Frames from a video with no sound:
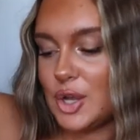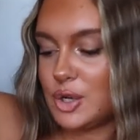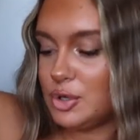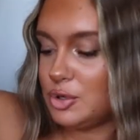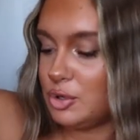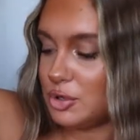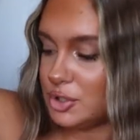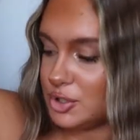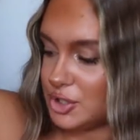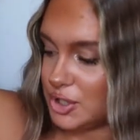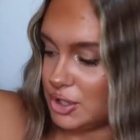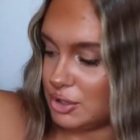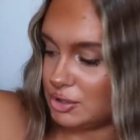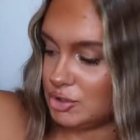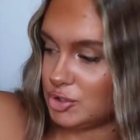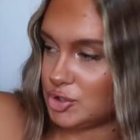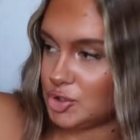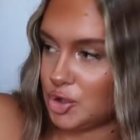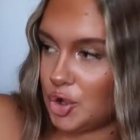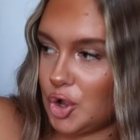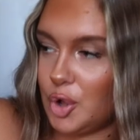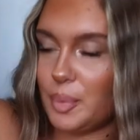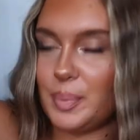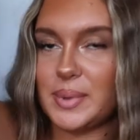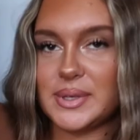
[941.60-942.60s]
Not too
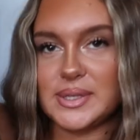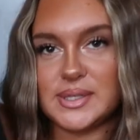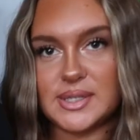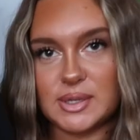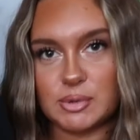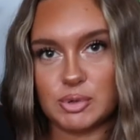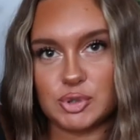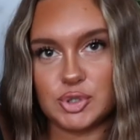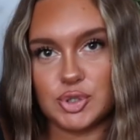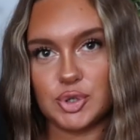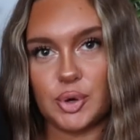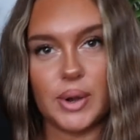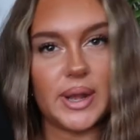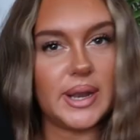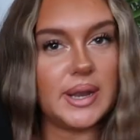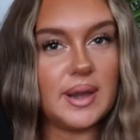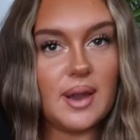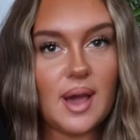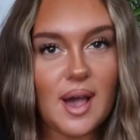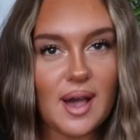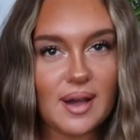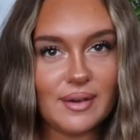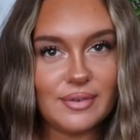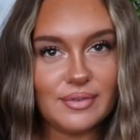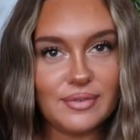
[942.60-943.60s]
short, but still short
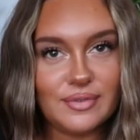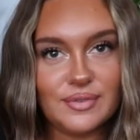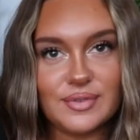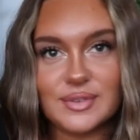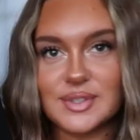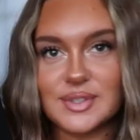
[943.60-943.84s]
enough.